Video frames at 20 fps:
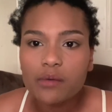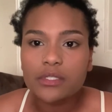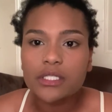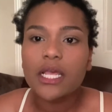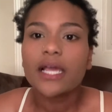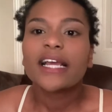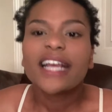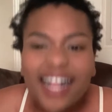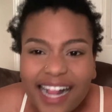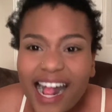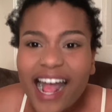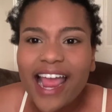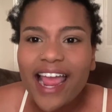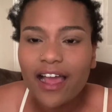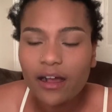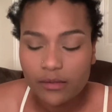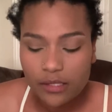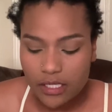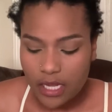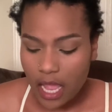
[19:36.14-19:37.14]

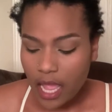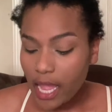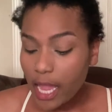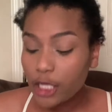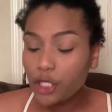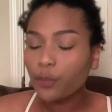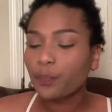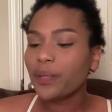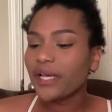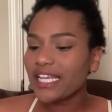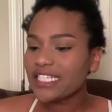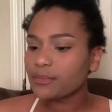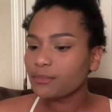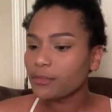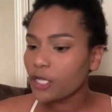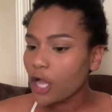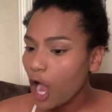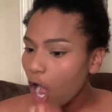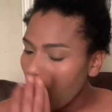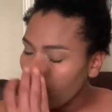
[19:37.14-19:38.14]
Counts. And you piss me
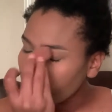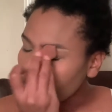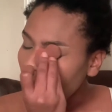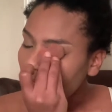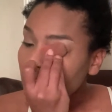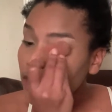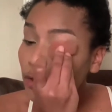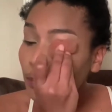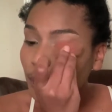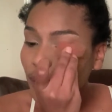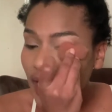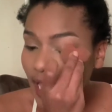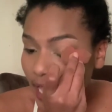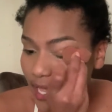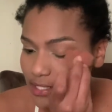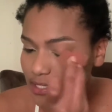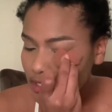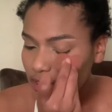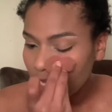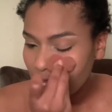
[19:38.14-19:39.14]
off.
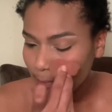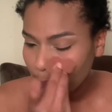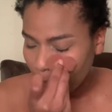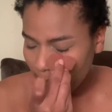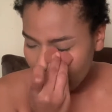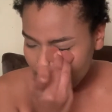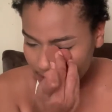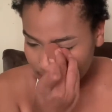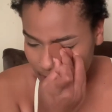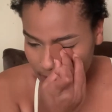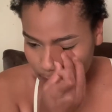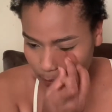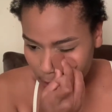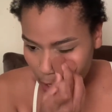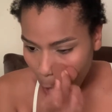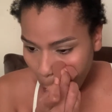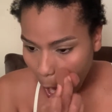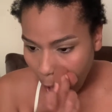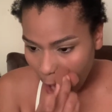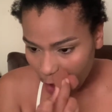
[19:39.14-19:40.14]
It pisses me
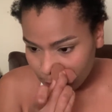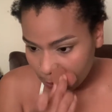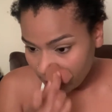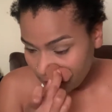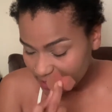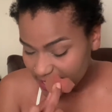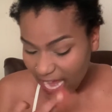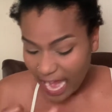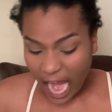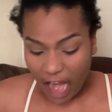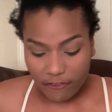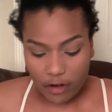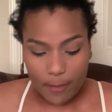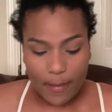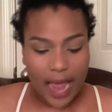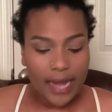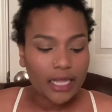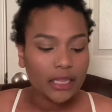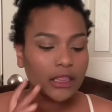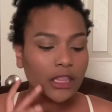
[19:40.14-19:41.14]
off because
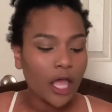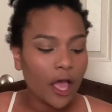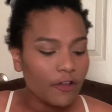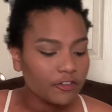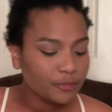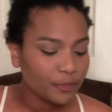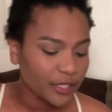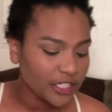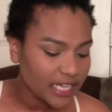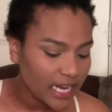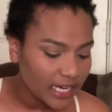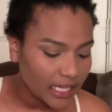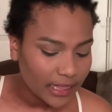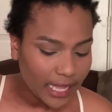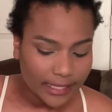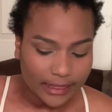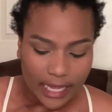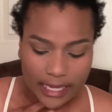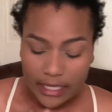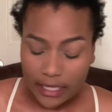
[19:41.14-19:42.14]
everybody loves pretending like
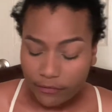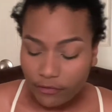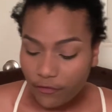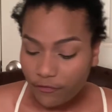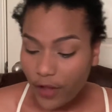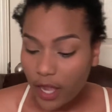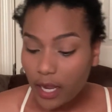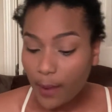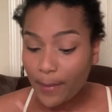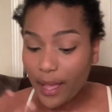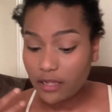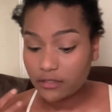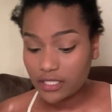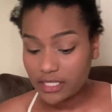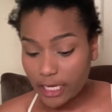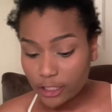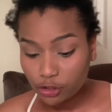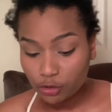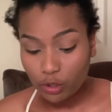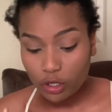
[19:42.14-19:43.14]
they give a fuck about
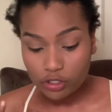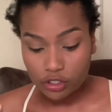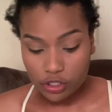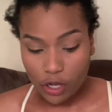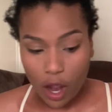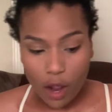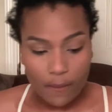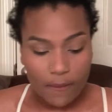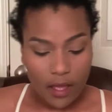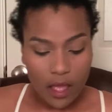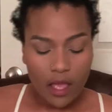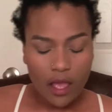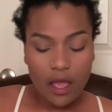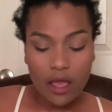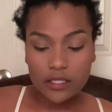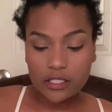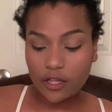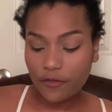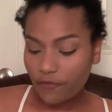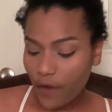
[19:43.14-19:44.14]
sexual assault
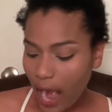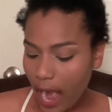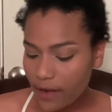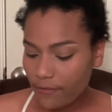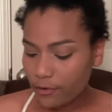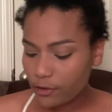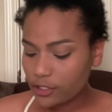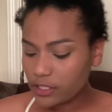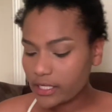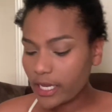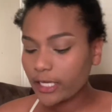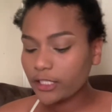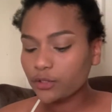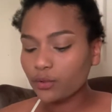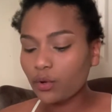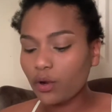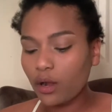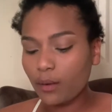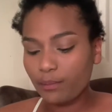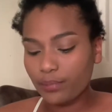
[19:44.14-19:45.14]
survivors, sexual
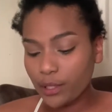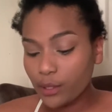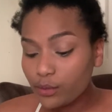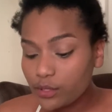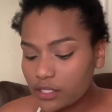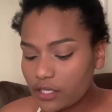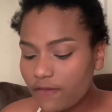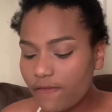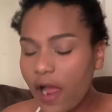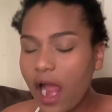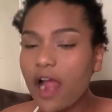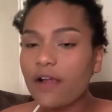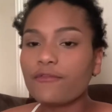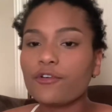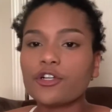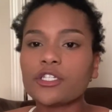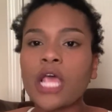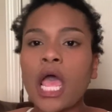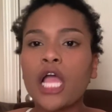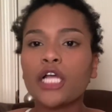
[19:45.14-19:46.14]
abuse survivors,
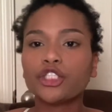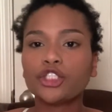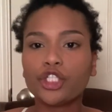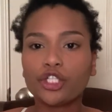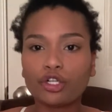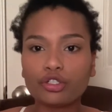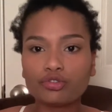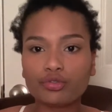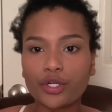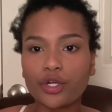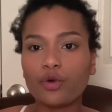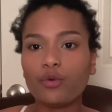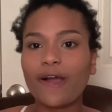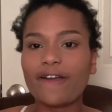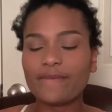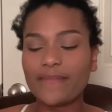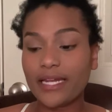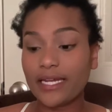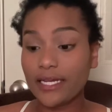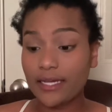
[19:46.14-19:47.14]
children who have
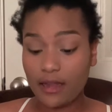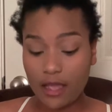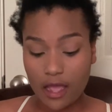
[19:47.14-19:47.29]
been